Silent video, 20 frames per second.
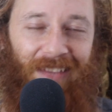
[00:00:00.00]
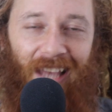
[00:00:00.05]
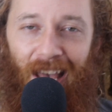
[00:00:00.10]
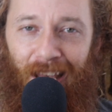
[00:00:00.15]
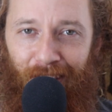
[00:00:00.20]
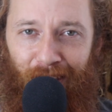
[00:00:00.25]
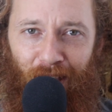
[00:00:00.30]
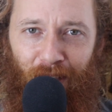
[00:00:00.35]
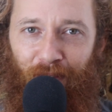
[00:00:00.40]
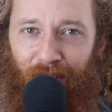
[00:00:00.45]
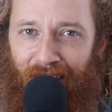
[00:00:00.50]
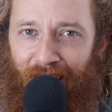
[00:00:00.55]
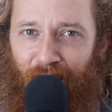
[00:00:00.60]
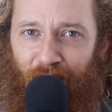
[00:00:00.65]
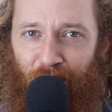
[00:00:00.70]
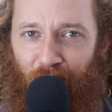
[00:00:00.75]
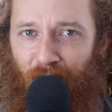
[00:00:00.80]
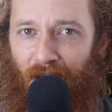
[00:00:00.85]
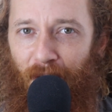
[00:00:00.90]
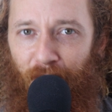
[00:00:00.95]
I love
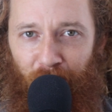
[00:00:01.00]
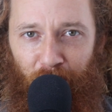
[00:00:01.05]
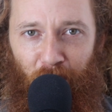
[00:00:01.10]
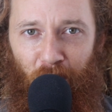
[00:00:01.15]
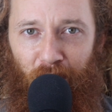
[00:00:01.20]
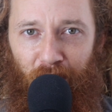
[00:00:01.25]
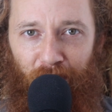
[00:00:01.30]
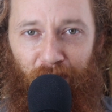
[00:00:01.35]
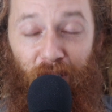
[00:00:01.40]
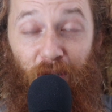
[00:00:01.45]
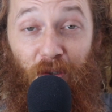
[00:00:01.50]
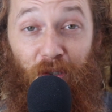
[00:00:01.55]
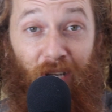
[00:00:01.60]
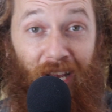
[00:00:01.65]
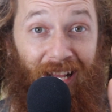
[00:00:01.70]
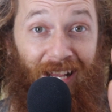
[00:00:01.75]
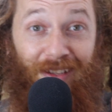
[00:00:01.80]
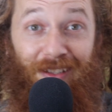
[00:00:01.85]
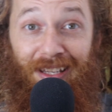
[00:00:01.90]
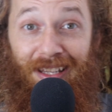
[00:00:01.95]
each and every one of you.
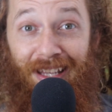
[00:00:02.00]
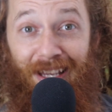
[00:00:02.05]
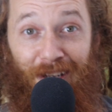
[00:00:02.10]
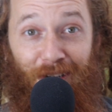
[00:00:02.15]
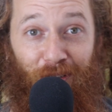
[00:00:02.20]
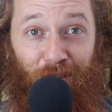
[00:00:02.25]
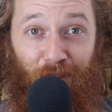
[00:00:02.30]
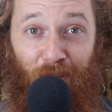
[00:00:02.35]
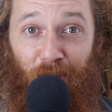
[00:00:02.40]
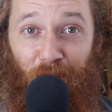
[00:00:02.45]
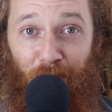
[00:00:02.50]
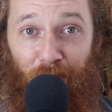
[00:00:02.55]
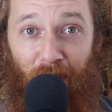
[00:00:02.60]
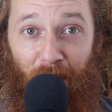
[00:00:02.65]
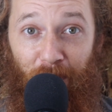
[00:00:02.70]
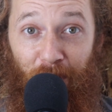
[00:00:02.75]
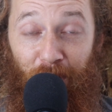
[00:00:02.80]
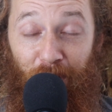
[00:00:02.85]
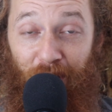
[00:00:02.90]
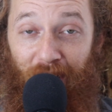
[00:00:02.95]
Shout out to the Inner Circle
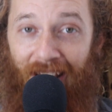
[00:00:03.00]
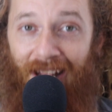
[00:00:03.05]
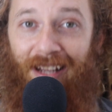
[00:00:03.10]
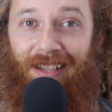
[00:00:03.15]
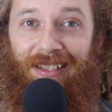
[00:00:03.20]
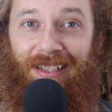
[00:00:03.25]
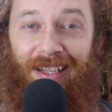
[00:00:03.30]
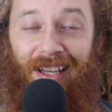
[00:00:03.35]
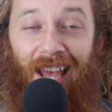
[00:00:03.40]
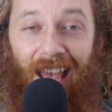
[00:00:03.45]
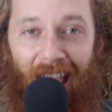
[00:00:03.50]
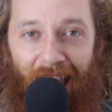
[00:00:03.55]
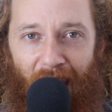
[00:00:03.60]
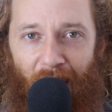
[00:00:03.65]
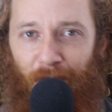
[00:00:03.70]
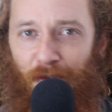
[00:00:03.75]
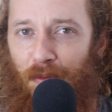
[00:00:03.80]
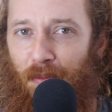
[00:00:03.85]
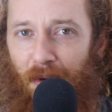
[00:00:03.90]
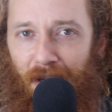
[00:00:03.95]
members. Shout out to
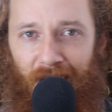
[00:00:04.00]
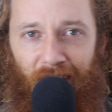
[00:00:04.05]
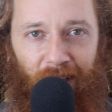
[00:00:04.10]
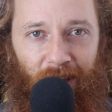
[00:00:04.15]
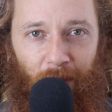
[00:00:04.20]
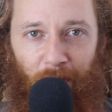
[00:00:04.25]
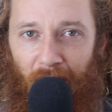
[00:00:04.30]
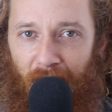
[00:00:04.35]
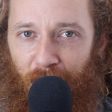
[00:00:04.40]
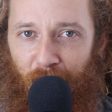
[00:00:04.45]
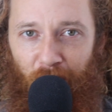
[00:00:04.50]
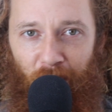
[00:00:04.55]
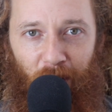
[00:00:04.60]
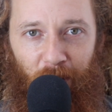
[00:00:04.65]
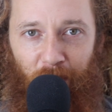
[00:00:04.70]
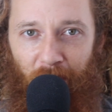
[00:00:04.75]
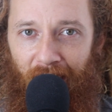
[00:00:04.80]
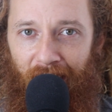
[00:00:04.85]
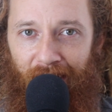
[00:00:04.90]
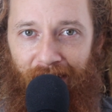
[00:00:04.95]
everybody on the
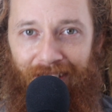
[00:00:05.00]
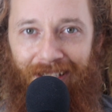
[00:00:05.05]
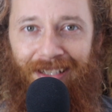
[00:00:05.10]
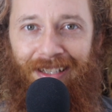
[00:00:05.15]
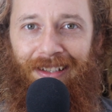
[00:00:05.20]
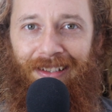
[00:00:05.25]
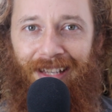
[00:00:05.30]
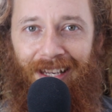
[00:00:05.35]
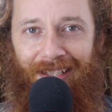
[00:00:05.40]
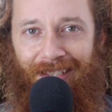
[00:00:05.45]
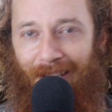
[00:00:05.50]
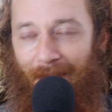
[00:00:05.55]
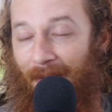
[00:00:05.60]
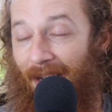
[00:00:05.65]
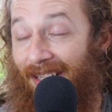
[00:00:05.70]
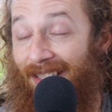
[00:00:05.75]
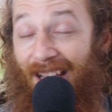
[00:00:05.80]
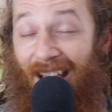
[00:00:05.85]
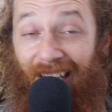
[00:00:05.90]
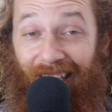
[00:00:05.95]
Patreon page. Until next time,
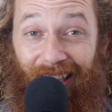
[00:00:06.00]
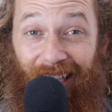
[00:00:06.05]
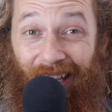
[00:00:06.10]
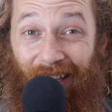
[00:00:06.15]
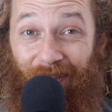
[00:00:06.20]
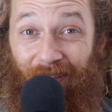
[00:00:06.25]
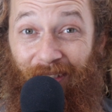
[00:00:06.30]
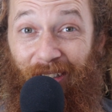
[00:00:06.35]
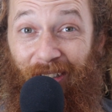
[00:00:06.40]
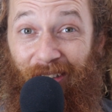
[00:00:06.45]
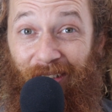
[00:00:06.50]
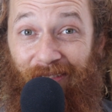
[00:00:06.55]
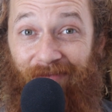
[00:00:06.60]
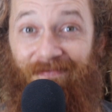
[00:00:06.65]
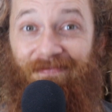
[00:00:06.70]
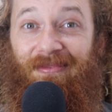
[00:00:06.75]
guys, I love you.